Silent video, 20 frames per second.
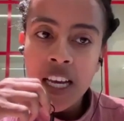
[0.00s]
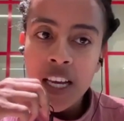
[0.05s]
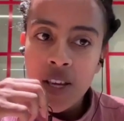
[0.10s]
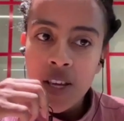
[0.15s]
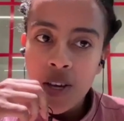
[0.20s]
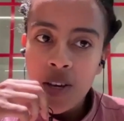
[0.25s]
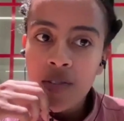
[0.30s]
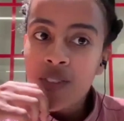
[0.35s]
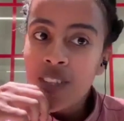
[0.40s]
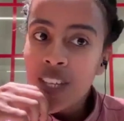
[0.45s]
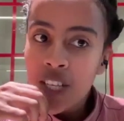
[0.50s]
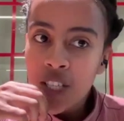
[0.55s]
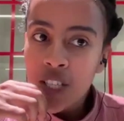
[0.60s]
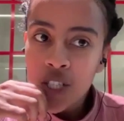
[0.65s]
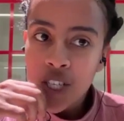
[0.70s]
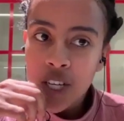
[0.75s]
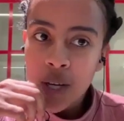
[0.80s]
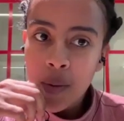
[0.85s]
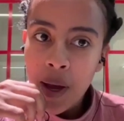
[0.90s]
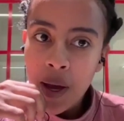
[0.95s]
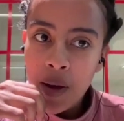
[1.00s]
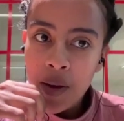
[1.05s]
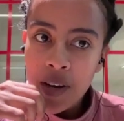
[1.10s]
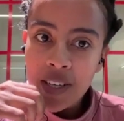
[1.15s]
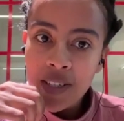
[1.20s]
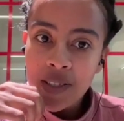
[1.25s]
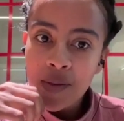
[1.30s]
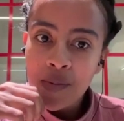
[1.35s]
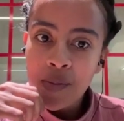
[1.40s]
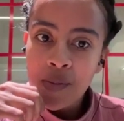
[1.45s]
You have touched about
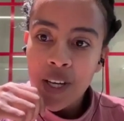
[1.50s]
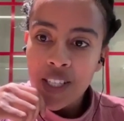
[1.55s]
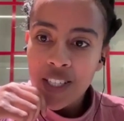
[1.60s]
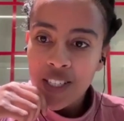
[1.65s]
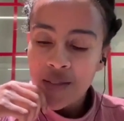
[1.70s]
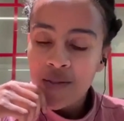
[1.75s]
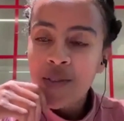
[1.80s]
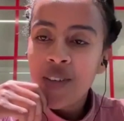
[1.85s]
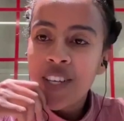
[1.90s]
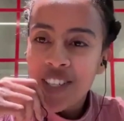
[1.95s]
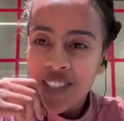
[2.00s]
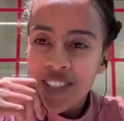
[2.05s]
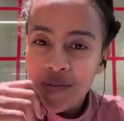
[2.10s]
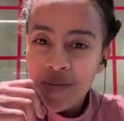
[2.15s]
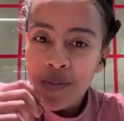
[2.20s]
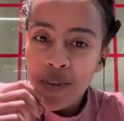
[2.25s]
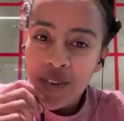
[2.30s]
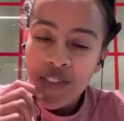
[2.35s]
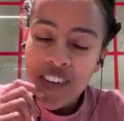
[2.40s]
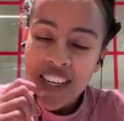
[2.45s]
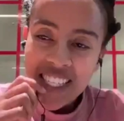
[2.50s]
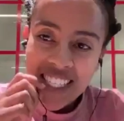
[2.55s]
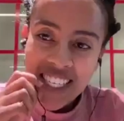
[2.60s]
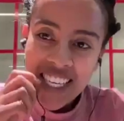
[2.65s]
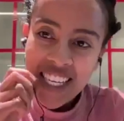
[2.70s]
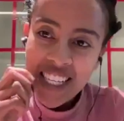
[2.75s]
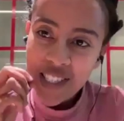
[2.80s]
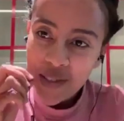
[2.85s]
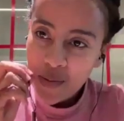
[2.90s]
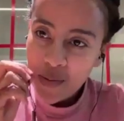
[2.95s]
it, but if you can briefly
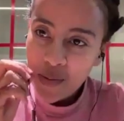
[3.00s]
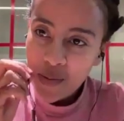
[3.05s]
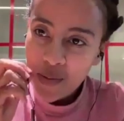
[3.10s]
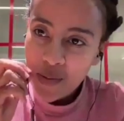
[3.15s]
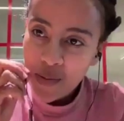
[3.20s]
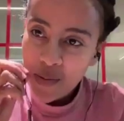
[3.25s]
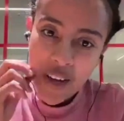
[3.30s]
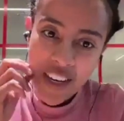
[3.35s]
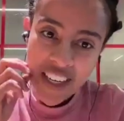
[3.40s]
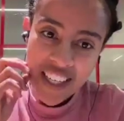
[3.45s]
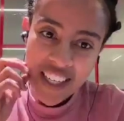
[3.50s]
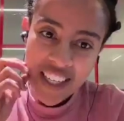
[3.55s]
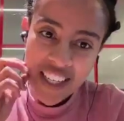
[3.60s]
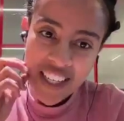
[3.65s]
tell us more about it.